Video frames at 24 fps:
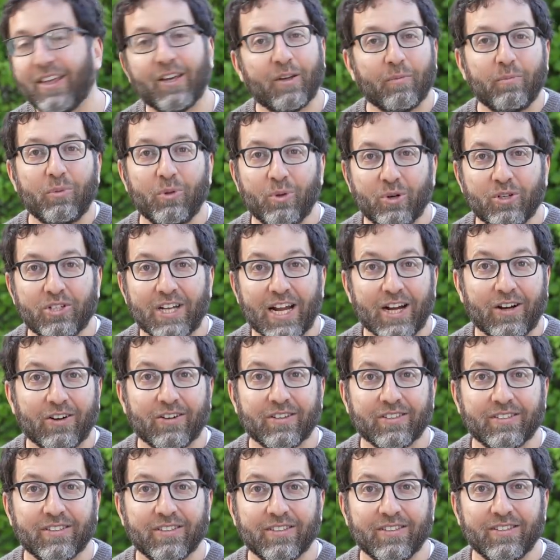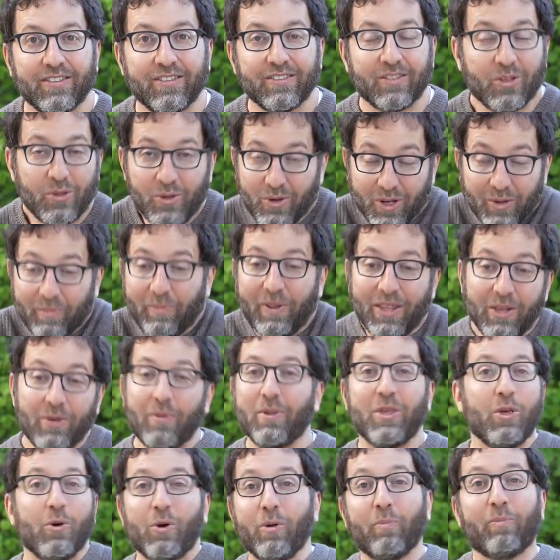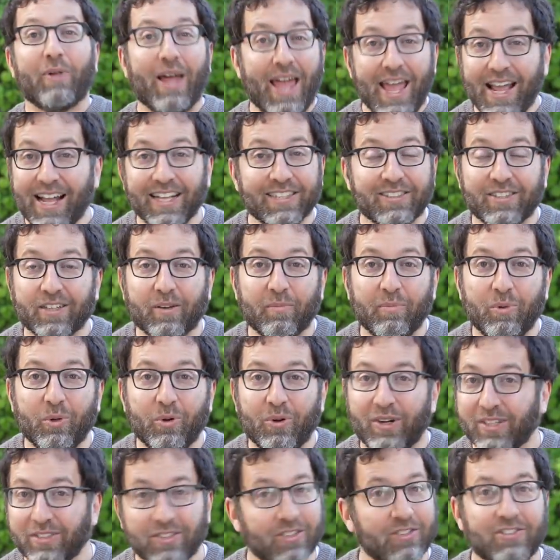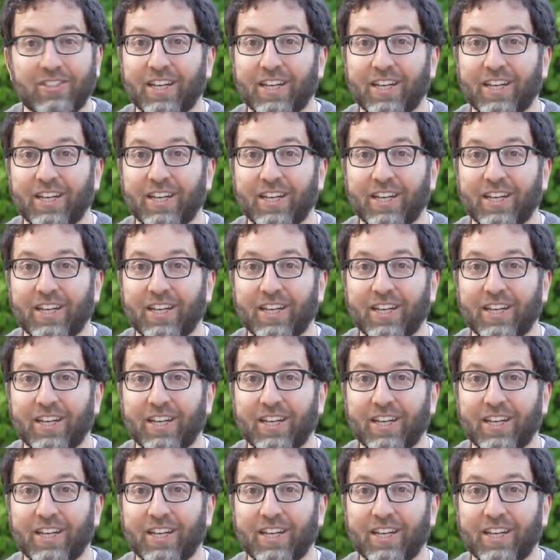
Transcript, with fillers: in computer checkers. So you can play, you can play against the computer. It's just